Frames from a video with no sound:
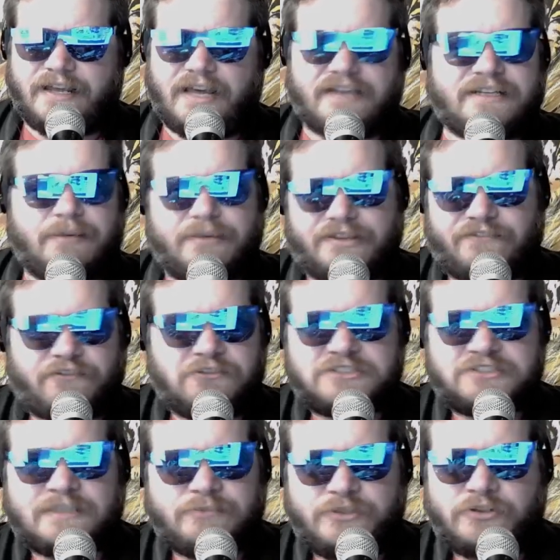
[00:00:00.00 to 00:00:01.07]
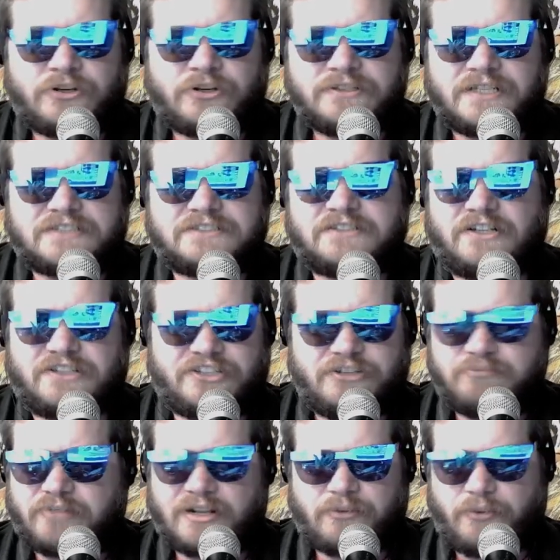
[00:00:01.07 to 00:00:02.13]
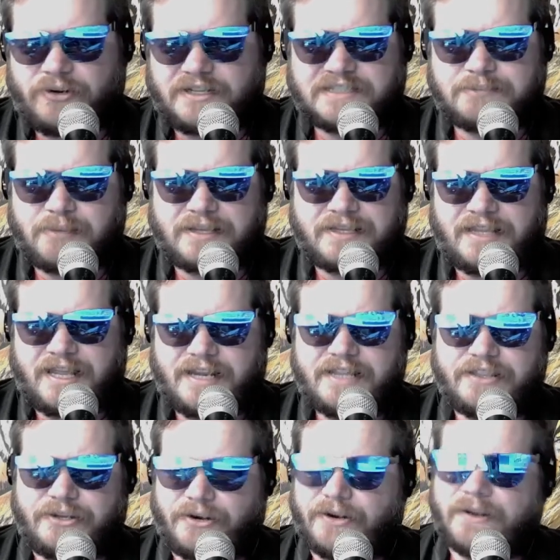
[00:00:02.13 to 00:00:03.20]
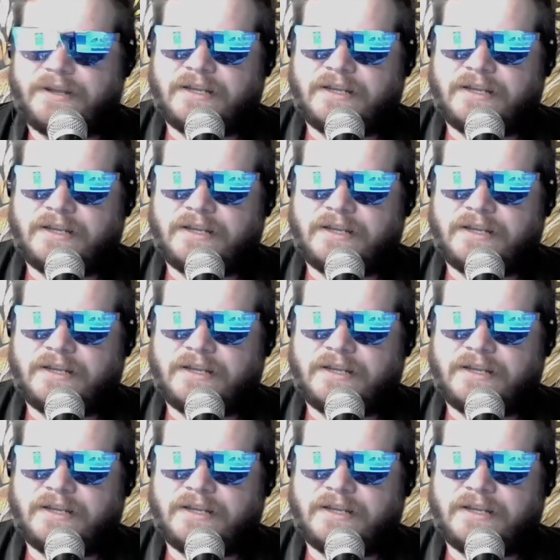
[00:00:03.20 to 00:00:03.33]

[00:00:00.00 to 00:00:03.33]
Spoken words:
Hey, come on, the first time you heard that song, you probably weren't expecting that either.